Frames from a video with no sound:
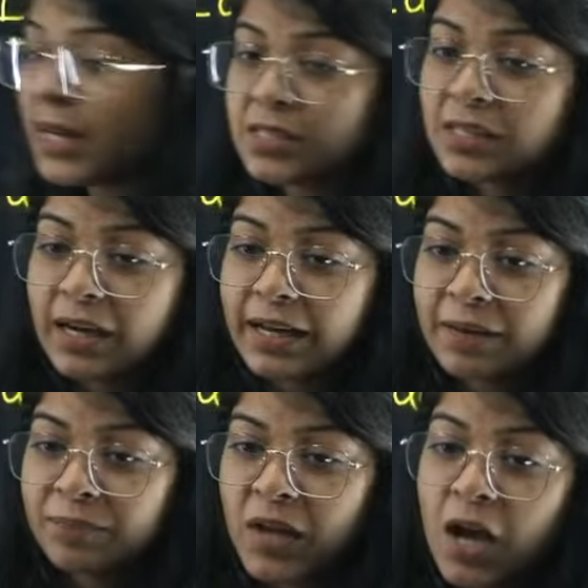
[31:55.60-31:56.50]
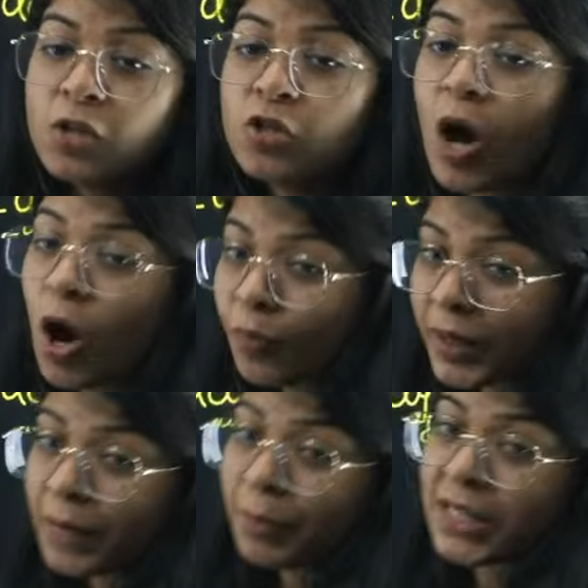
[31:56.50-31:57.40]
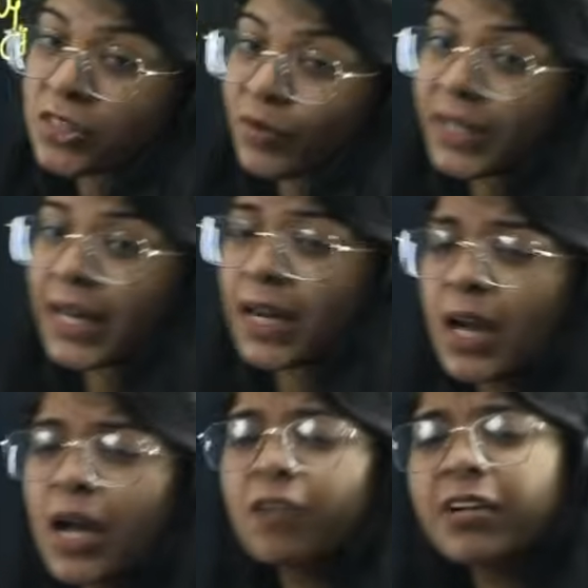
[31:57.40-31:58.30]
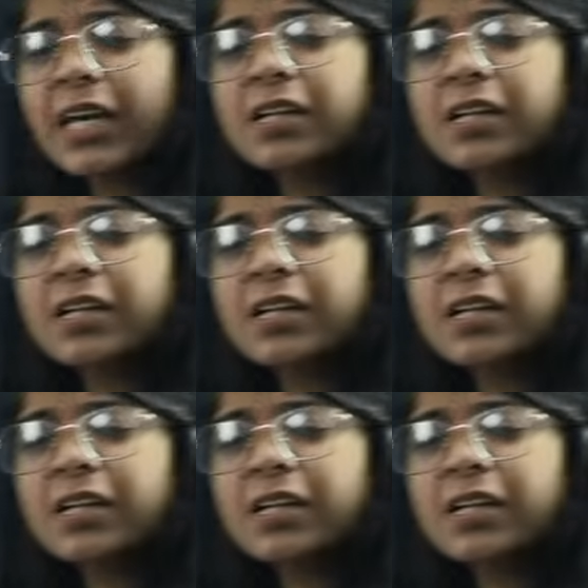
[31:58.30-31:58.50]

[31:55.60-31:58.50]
in a day. So how many breaths we take? We take